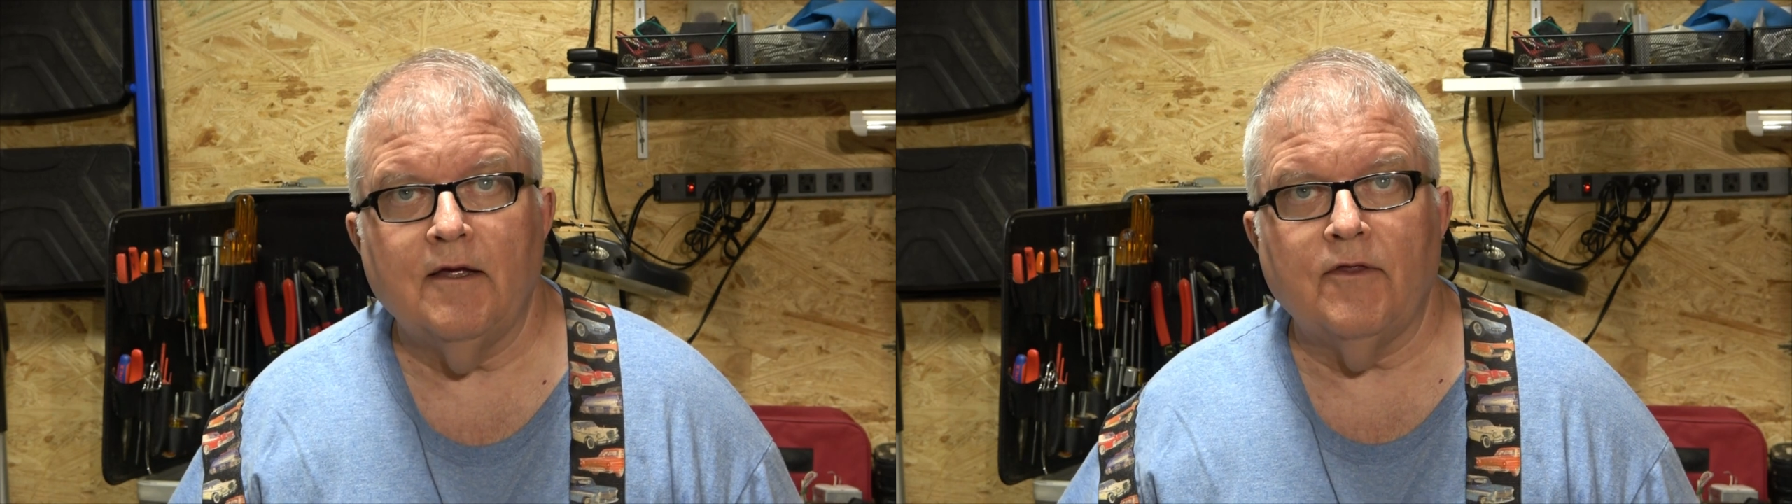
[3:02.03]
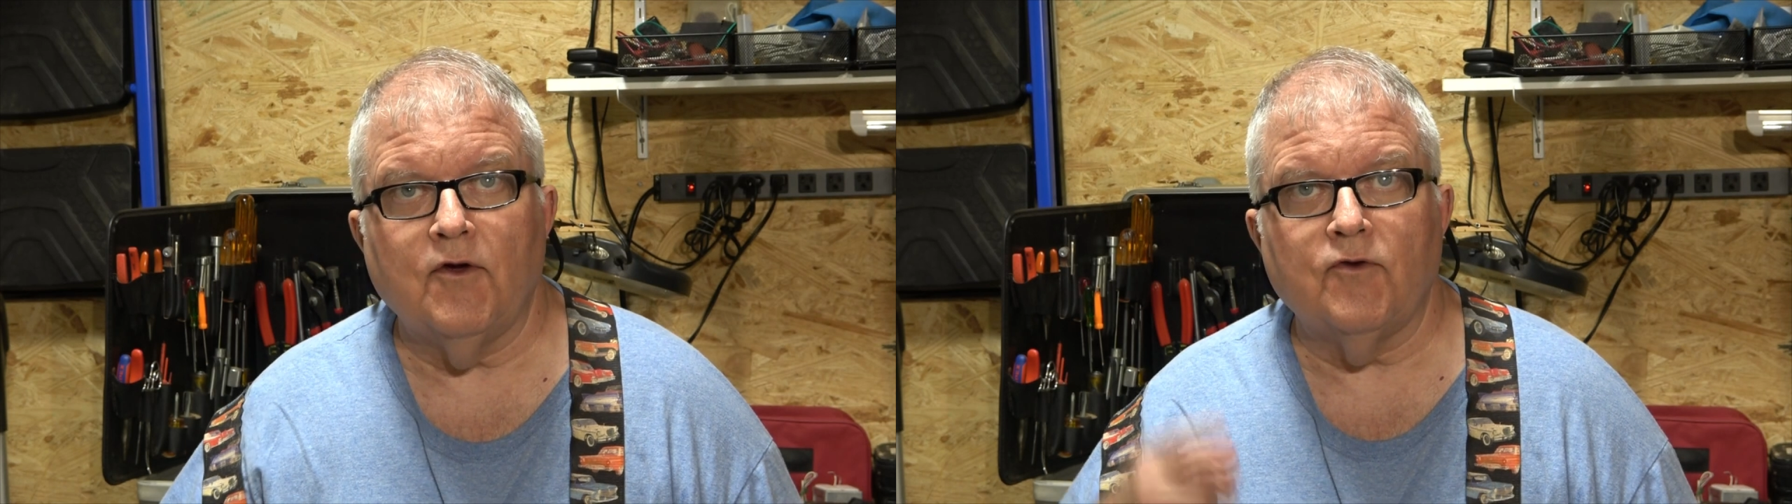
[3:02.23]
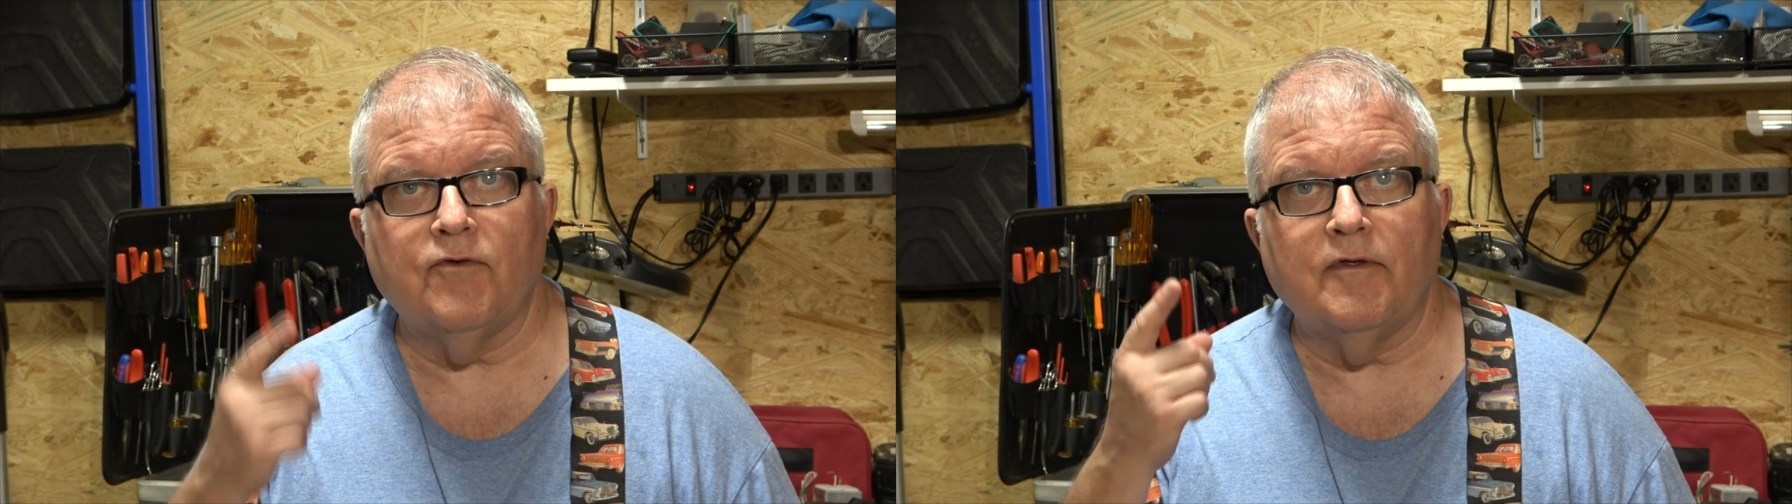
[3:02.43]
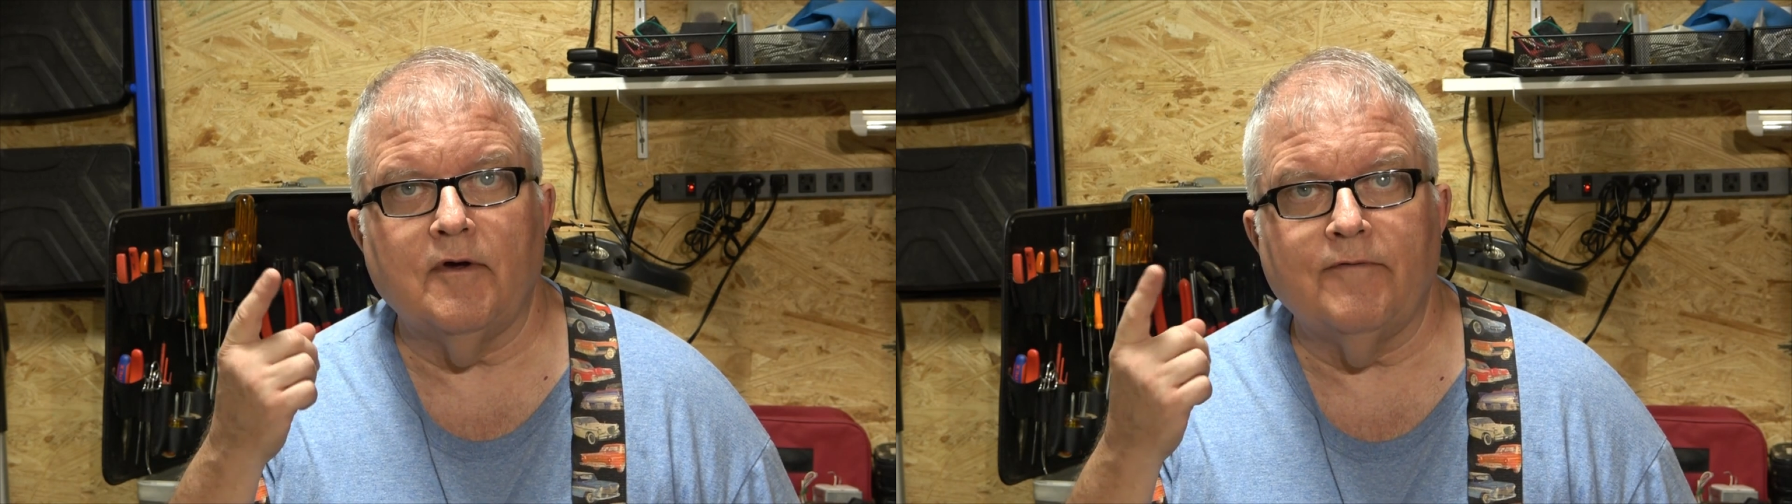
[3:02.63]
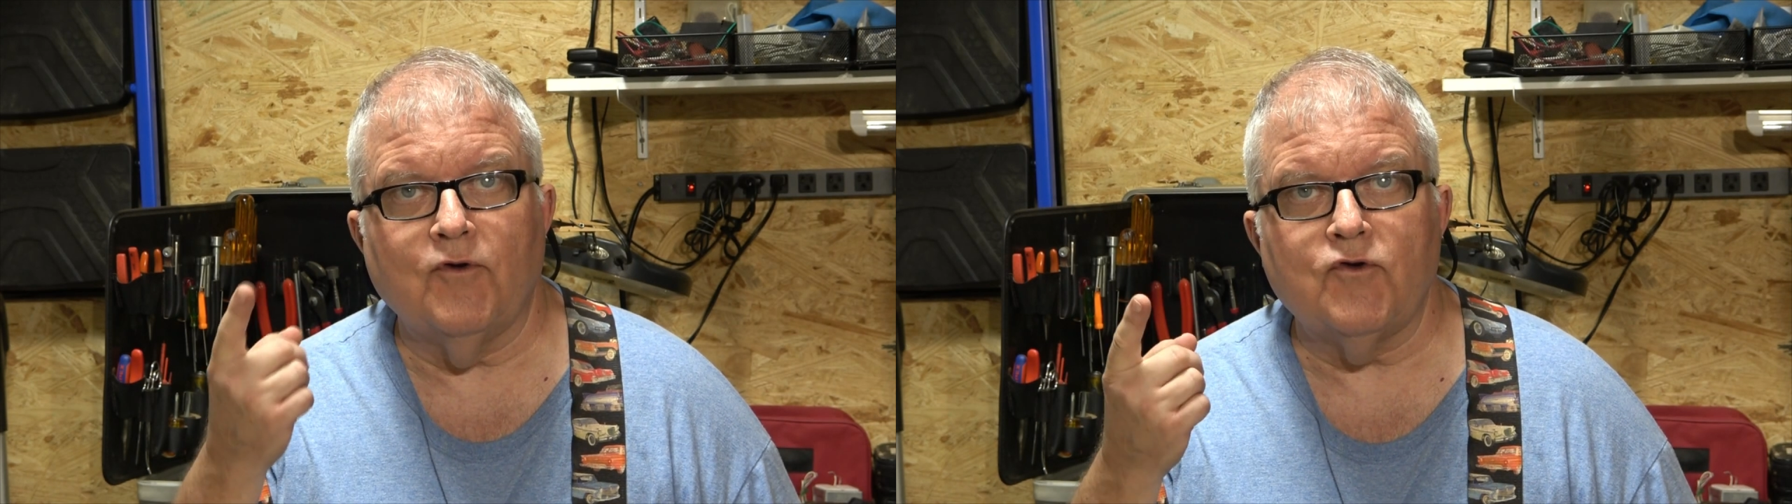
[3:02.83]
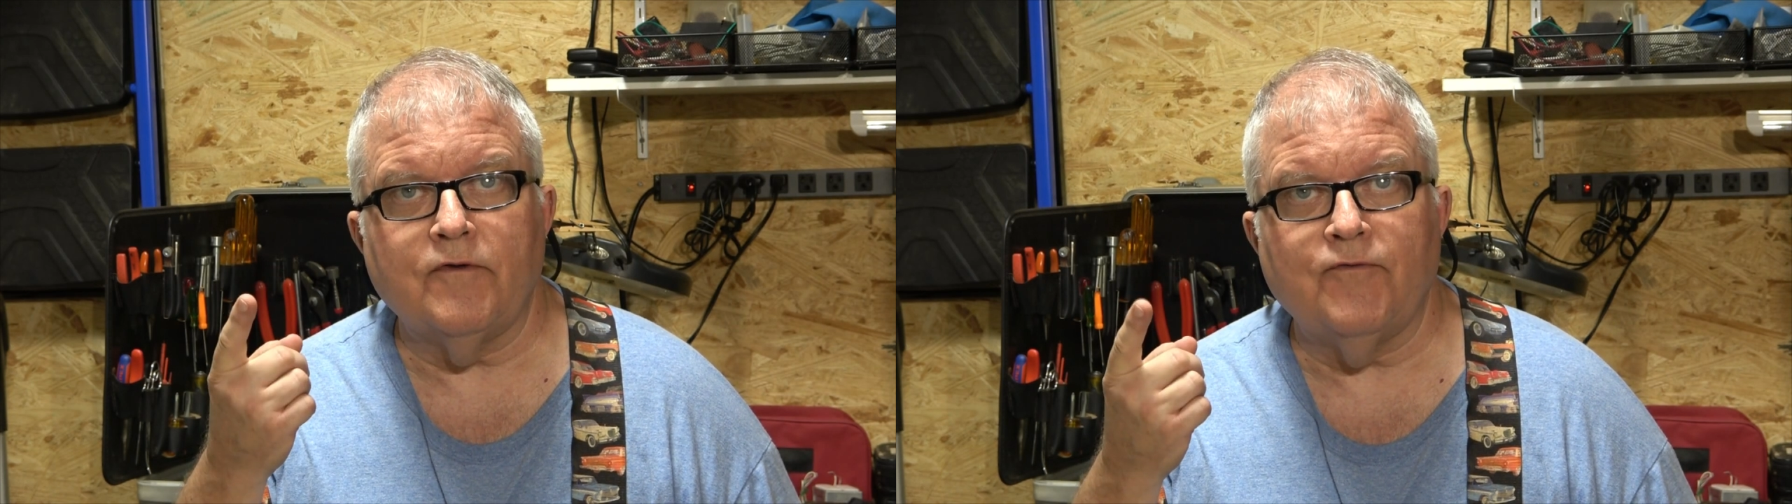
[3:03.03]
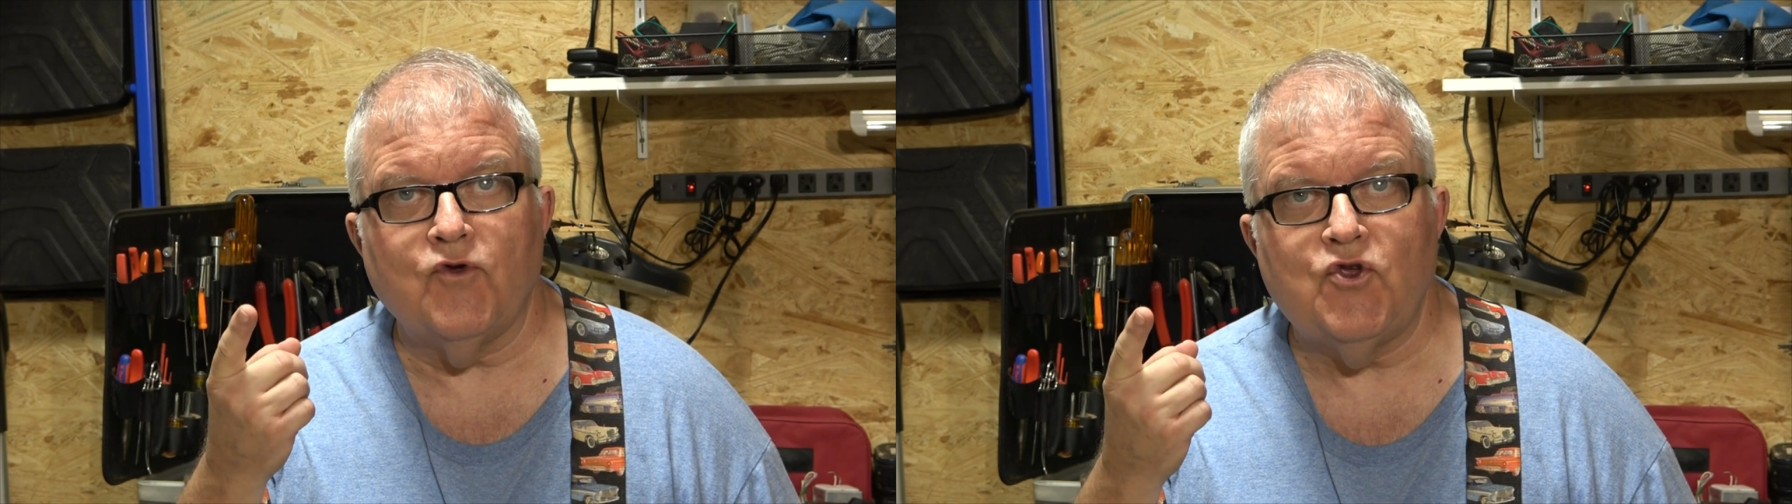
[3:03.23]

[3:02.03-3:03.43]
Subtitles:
There's a version for